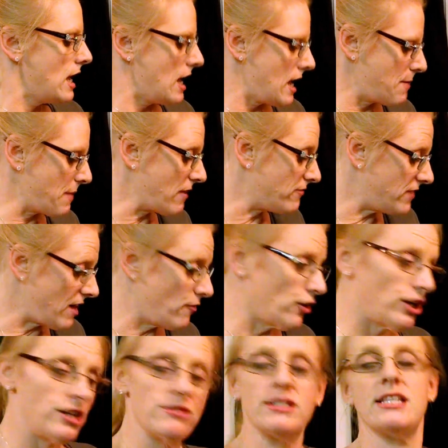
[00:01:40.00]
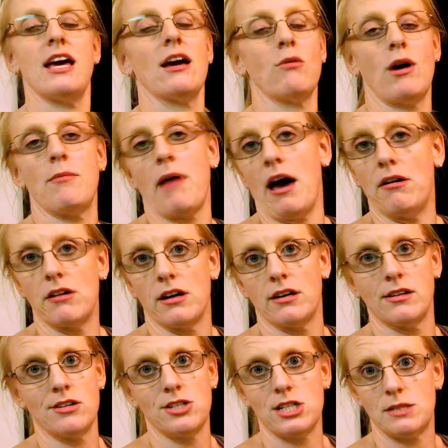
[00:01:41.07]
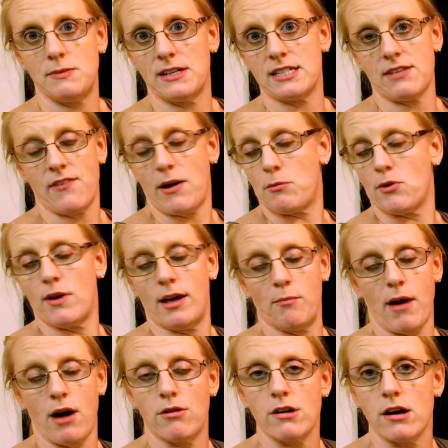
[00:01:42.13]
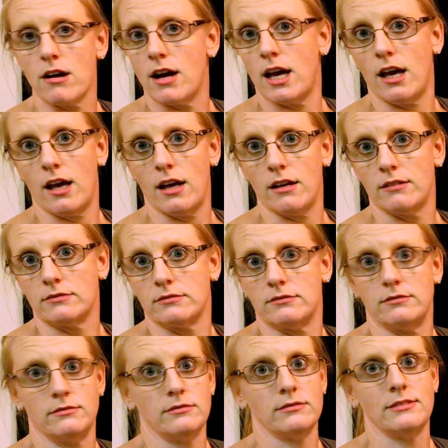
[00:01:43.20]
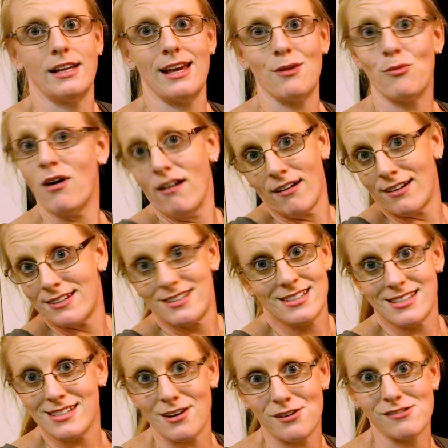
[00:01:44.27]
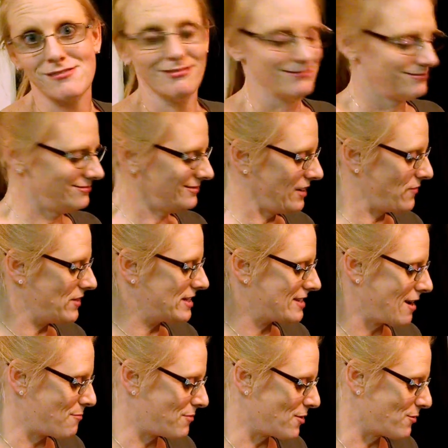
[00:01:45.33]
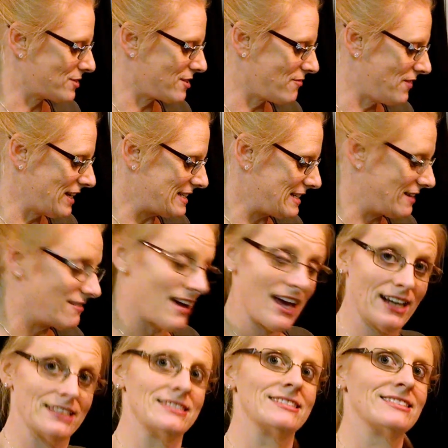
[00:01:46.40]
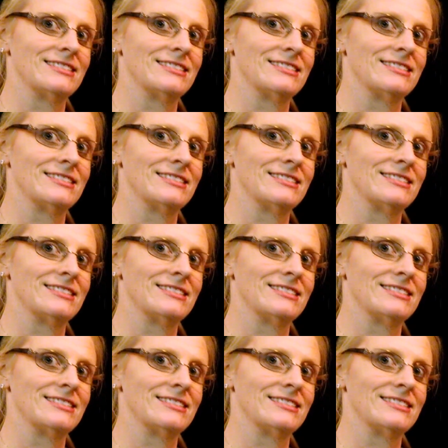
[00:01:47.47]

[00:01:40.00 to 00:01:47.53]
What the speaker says: I've never used the egg white powder just because I found meringue powder and it worked. So if it's not broke, don't fix it, right?